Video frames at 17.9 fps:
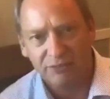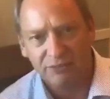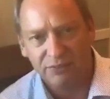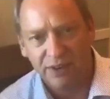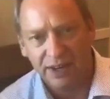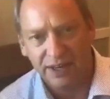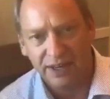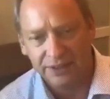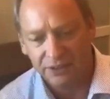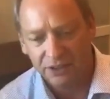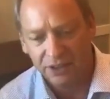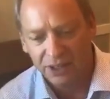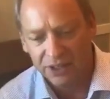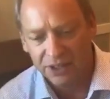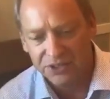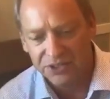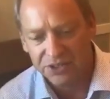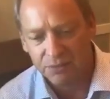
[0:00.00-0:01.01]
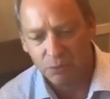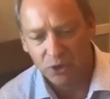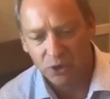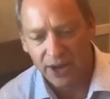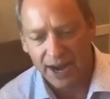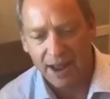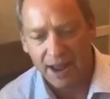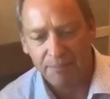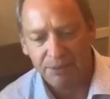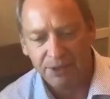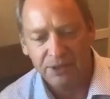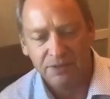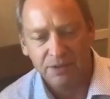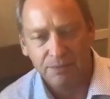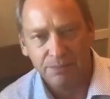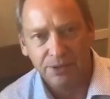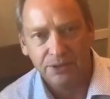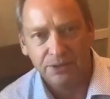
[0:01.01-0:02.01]
find somewhere happy in
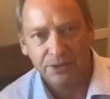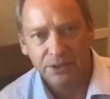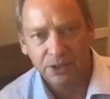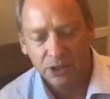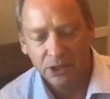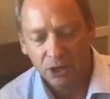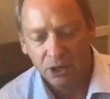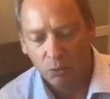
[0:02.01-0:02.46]
the middle,